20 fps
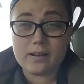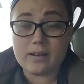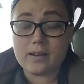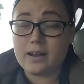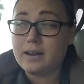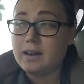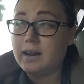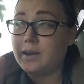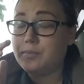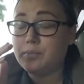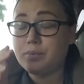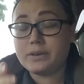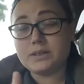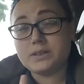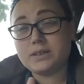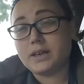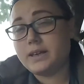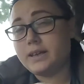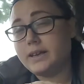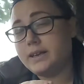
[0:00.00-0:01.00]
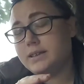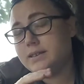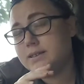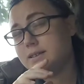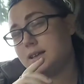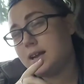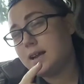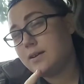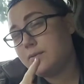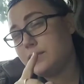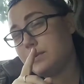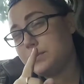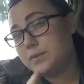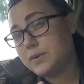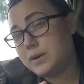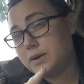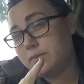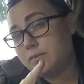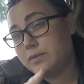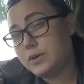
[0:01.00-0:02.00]
And I appreciate each and every one
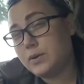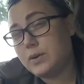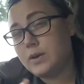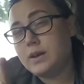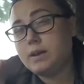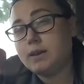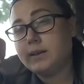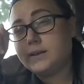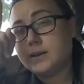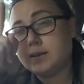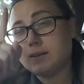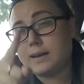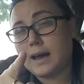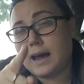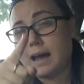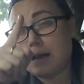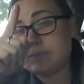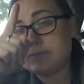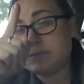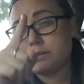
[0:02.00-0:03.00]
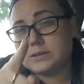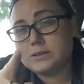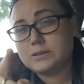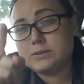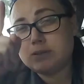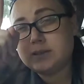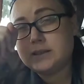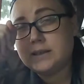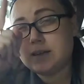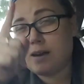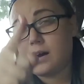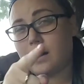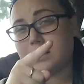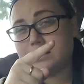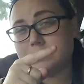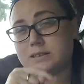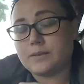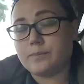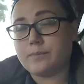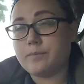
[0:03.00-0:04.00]
of you. Y'all are absolutely
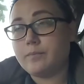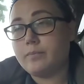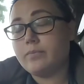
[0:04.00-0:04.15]
awesome.